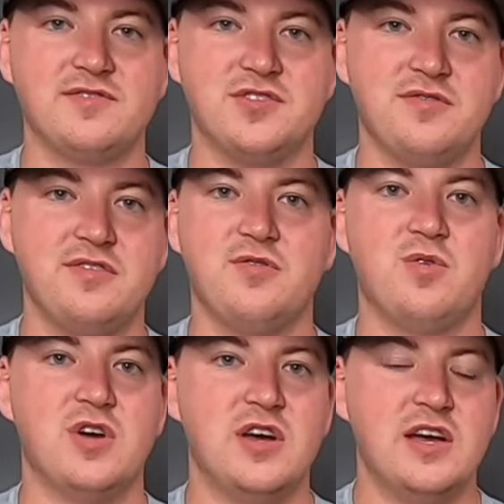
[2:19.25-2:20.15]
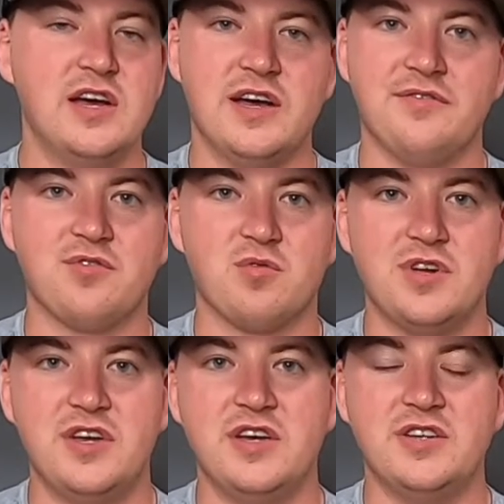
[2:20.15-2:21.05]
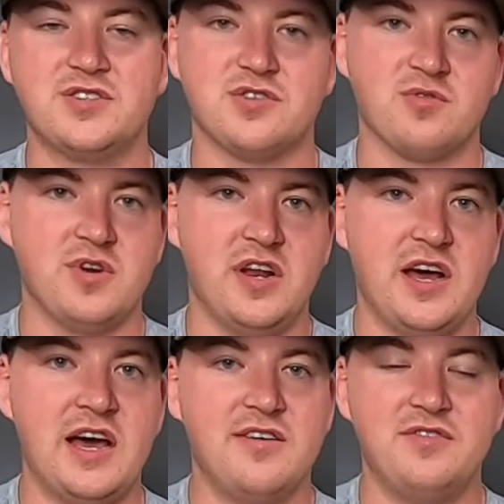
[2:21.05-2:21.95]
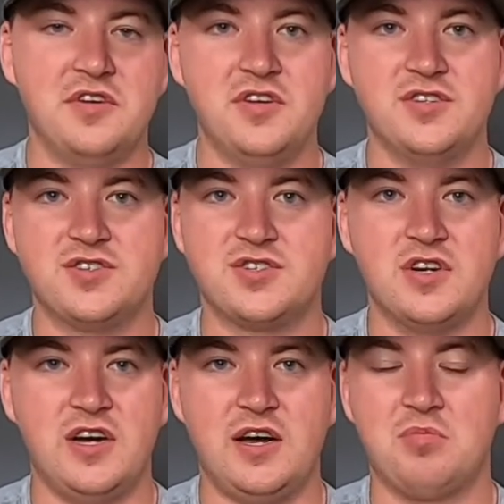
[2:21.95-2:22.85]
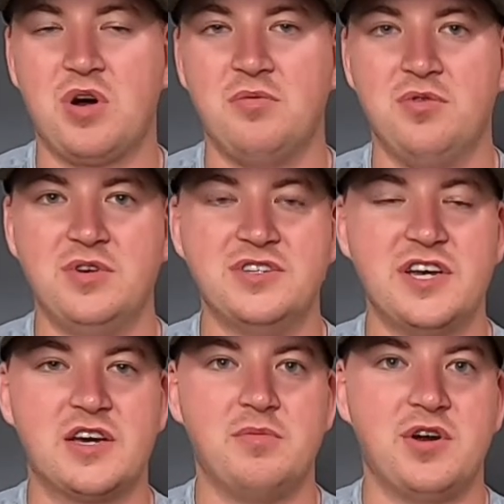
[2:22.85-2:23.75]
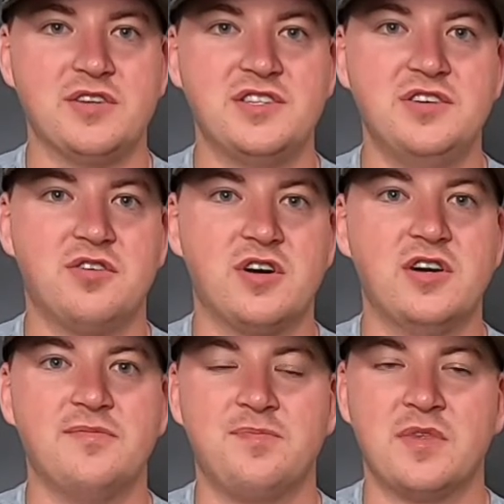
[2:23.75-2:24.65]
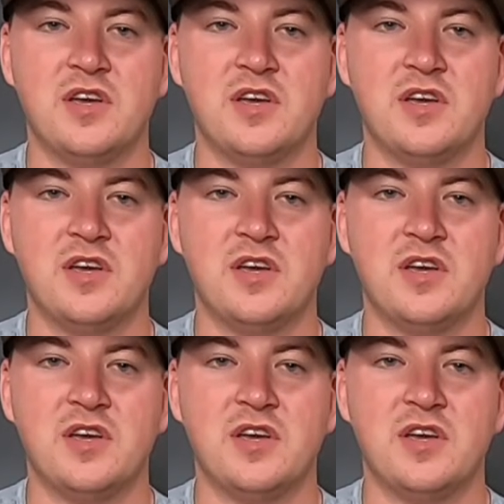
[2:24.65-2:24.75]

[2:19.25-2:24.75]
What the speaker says: So if you have 3-inch or 3.5-inch, I probably wouldn't take them on a teal hunt.